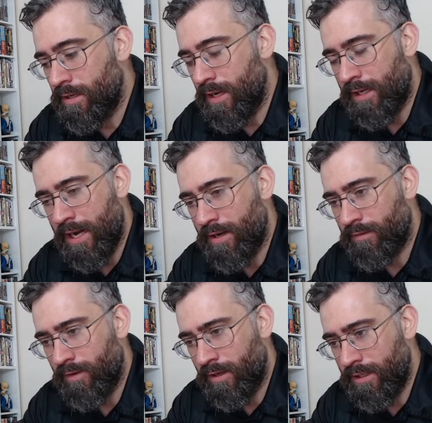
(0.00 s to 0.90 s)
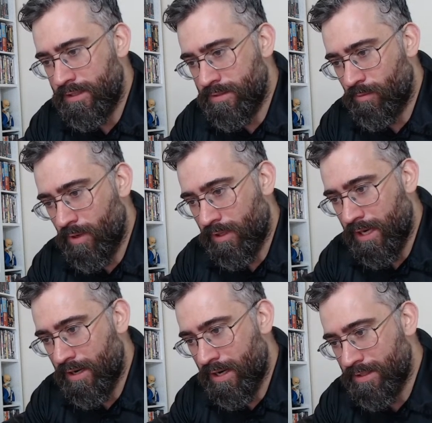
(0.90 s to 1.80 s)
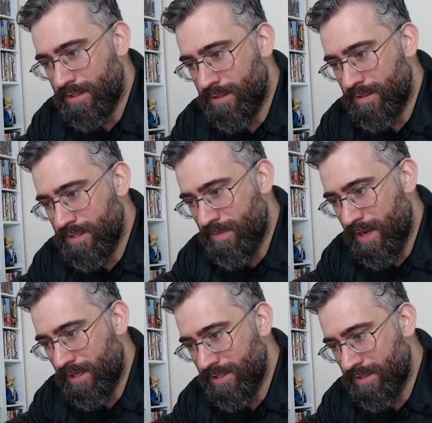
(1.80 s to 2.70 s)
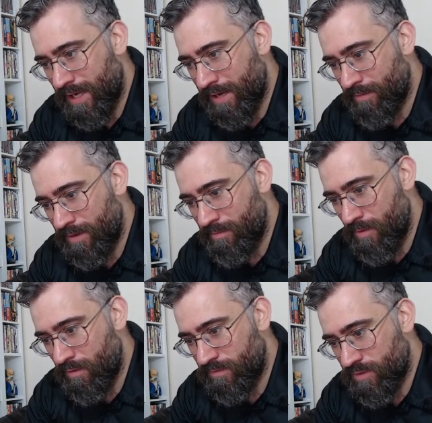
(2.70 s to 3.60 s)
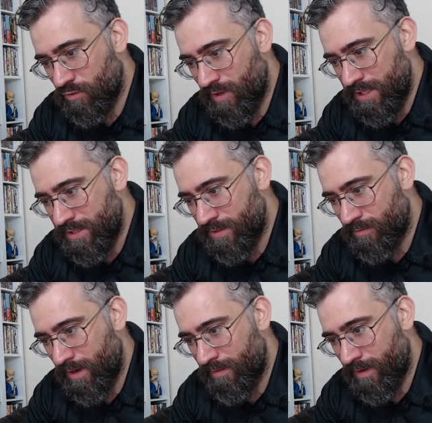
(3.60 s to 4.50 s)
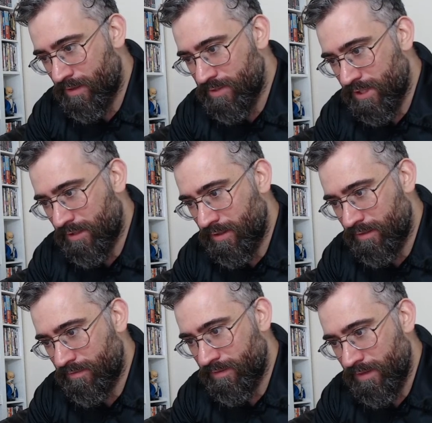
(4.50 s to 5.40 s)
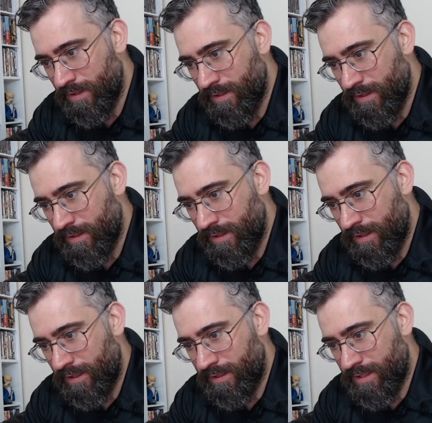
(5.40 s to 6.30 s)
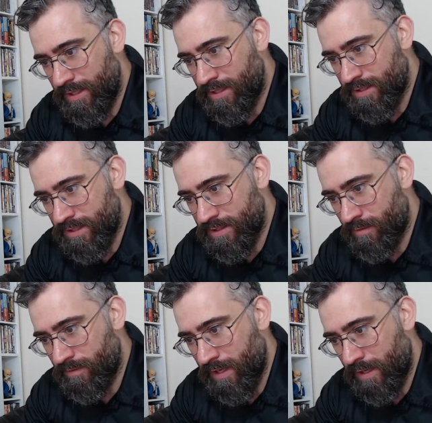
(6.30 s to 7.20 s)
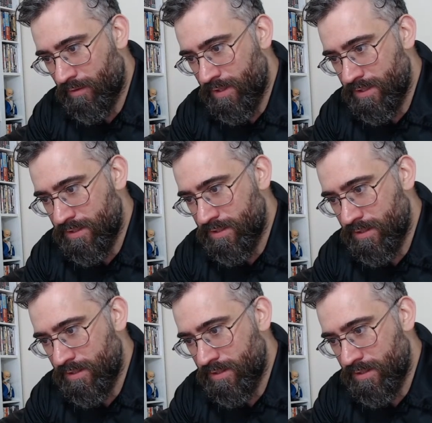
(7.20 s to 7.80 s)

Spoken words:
Again, I need to work out how to do this better, because again, when you move screens and whatever else, it kind of it does its own thing on this.